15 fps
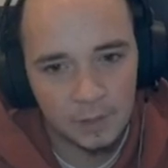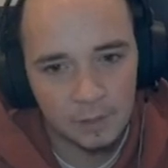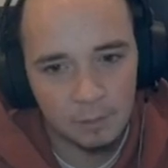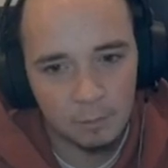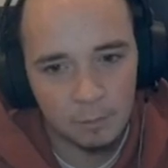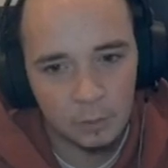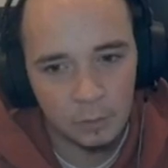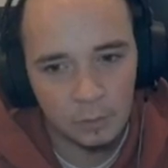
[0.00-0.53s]

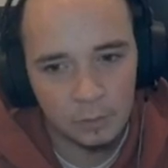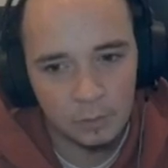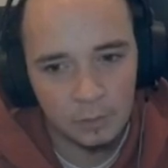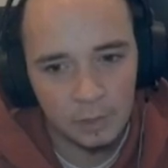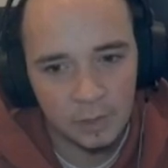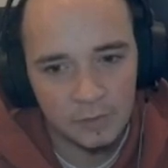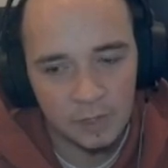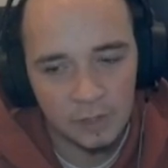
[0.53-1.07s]
But
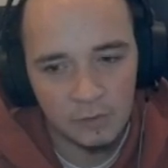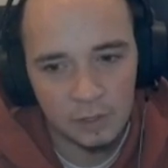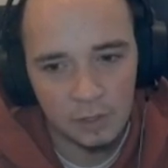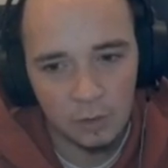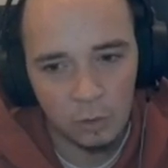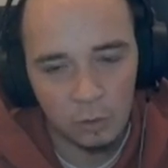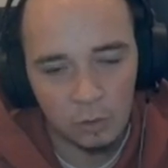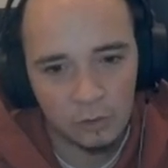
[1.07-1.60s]
essentially
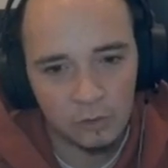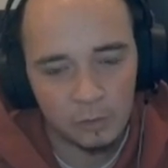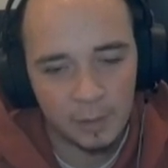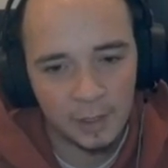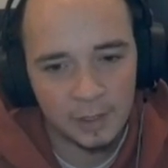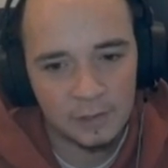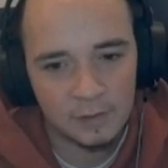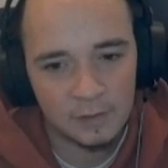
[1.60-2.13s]
all the
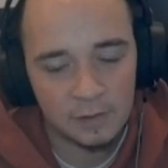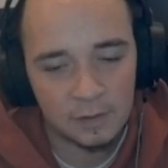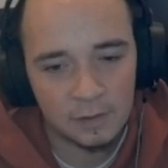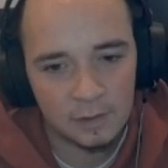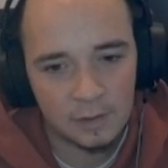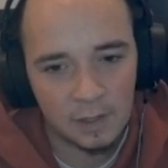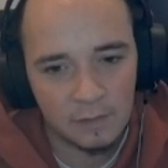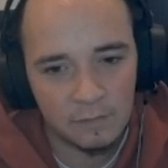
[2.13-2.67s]
spikes,
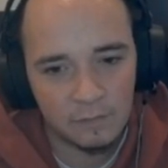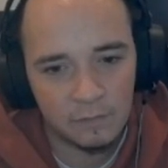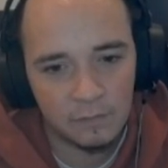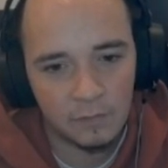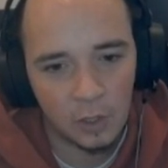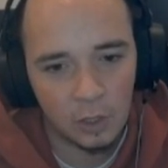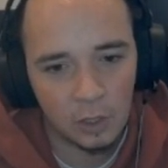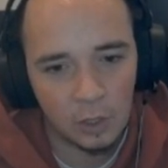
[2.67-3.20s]
they
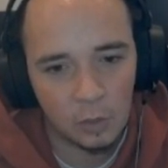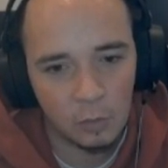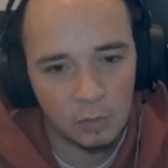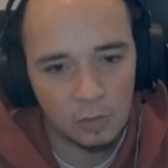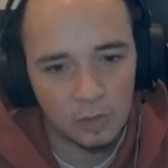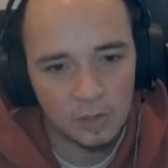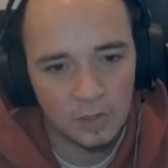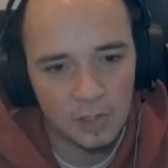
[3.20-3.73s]
follow
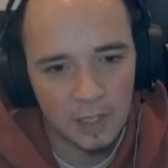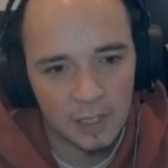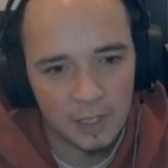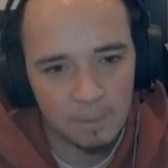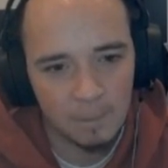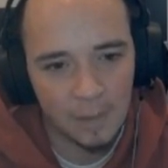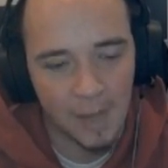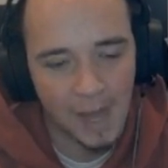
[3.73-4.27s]
the
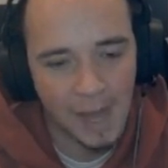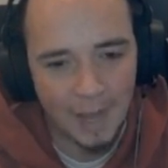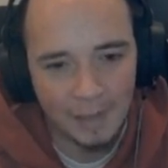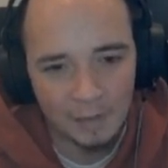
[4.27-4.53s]
same pattern